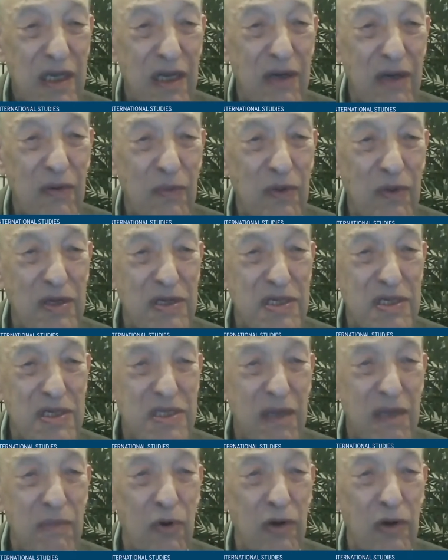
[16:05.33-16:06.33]
It was
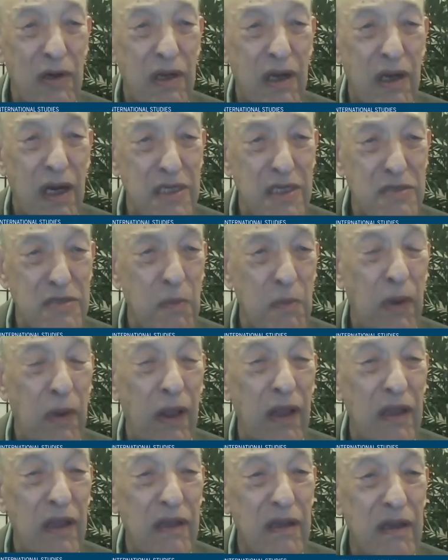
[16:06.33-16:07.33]
a more
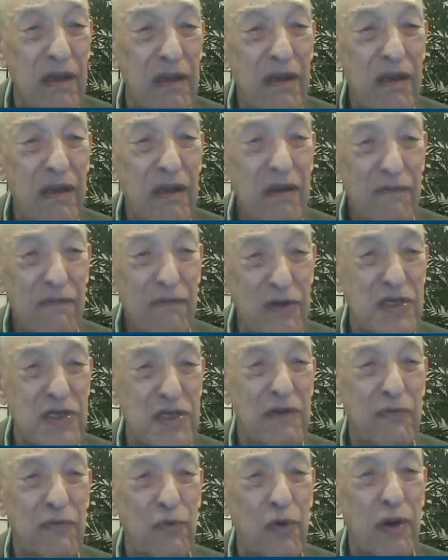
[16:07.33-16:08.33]
cosmopolitan
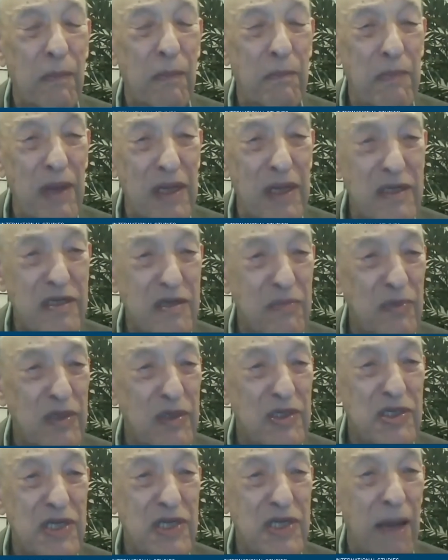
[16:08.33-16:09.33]
vision of what it meant to
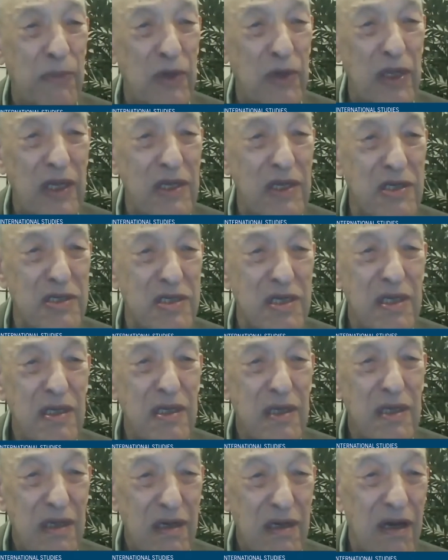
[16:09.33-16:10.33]
be Japanese.
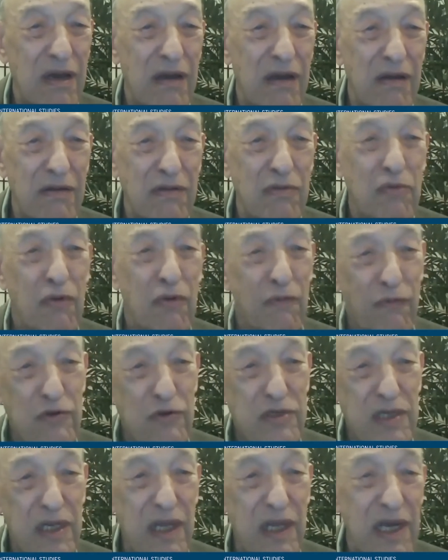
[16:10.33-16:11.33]
There were
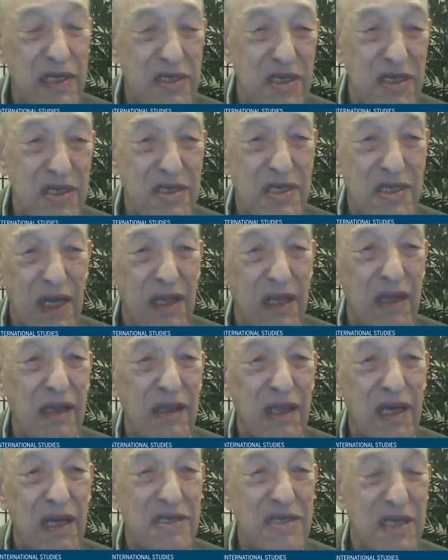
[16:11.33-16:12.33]
first-class and
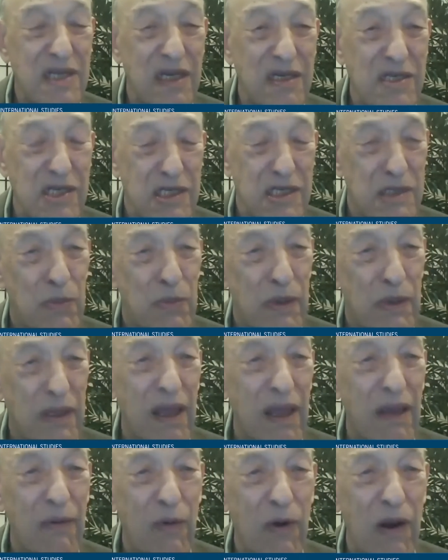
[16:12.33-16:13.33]
second-class citizens, but
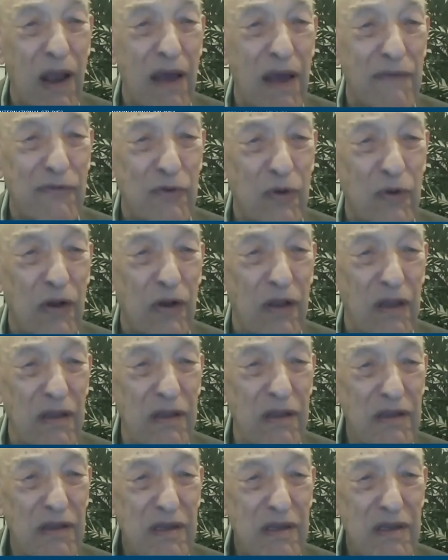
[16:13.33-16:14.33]
they were, after all,
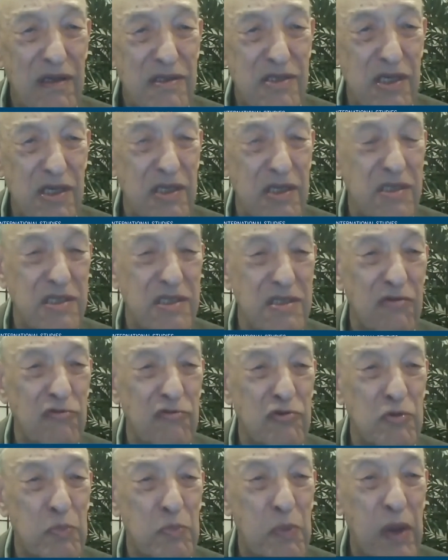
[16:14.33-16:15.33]
citizens of
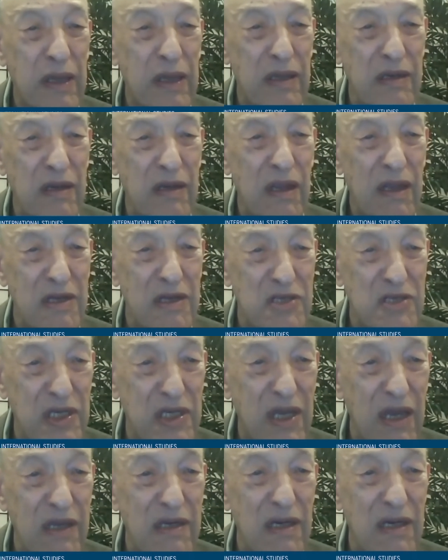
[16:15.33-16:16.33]
Japan,
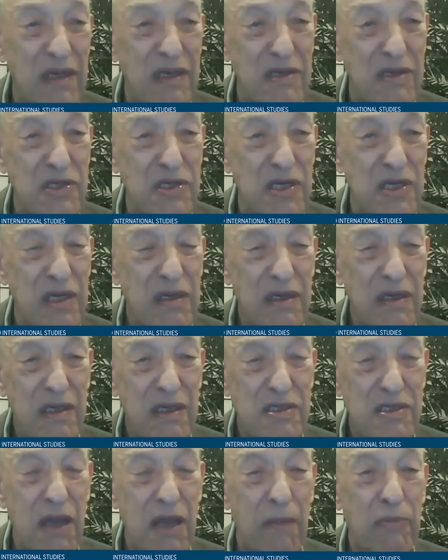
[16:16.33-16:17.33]
educated in
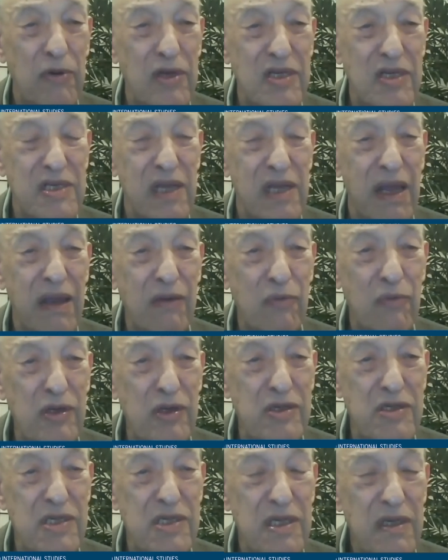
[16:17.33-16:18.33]
Japanese
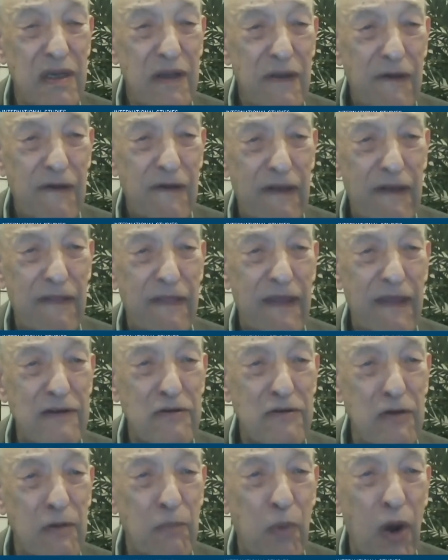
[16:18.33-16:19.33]
language, and they
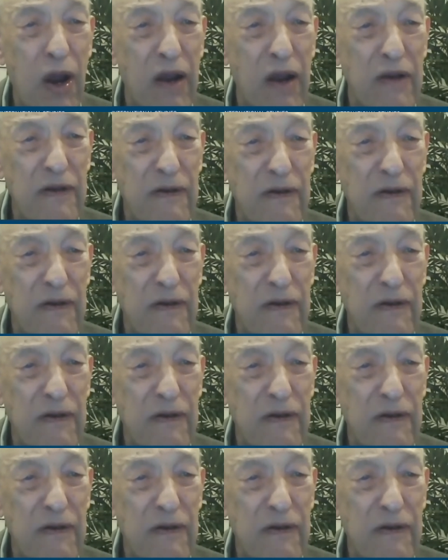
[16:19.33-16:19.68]
took part.